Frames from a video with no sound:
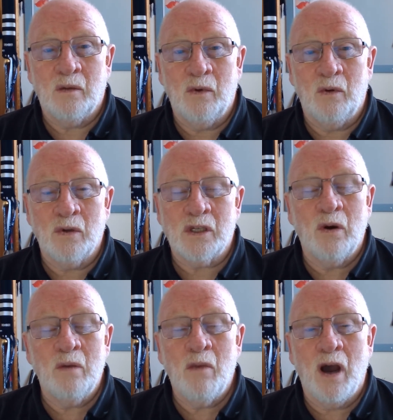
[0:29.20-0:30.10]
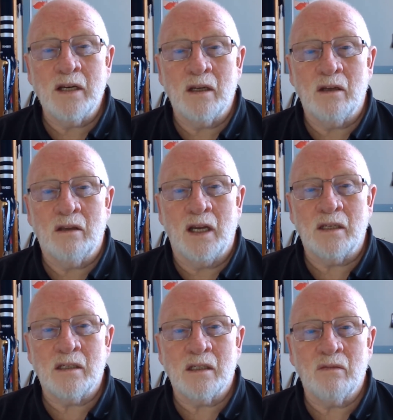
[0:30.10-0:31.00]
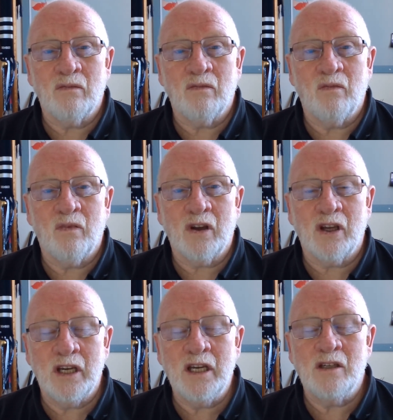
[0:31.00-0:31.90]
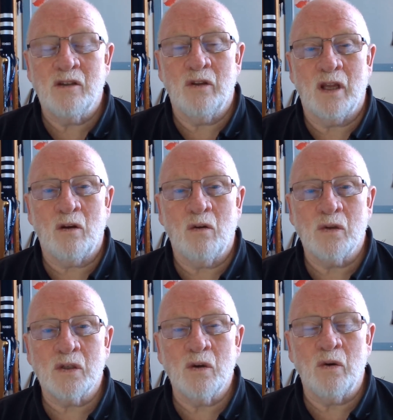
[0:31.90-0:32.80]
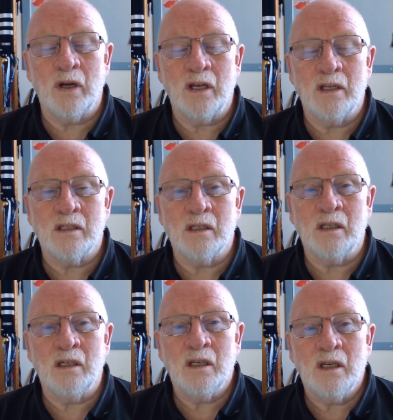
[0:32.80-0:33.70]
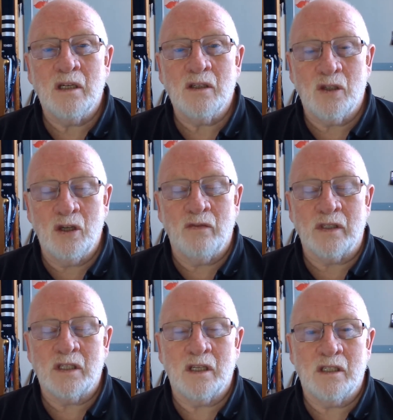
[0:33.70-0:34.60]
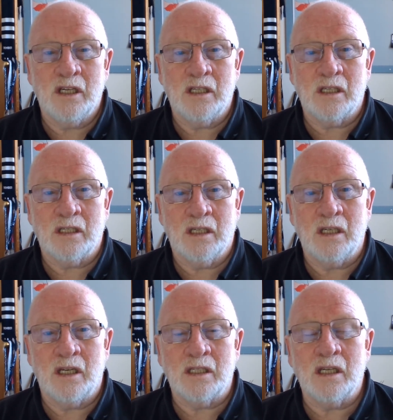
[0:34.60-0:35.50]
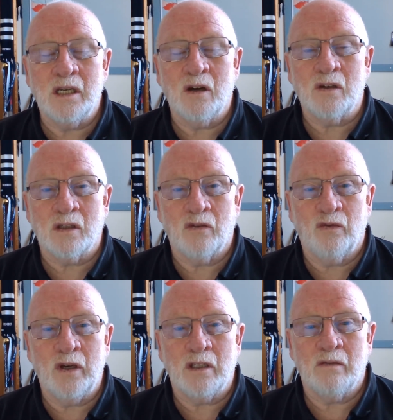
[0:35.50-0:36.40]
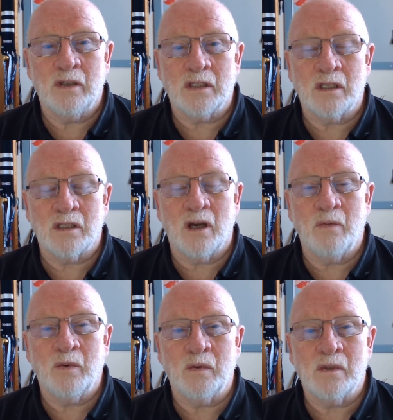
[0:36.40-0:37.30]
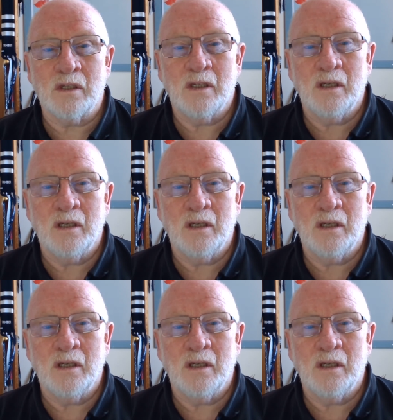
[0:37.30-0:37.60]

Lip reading: we're also reminded that key to that whole story is the service that Jesus did as he knelt at the feet of his disciples.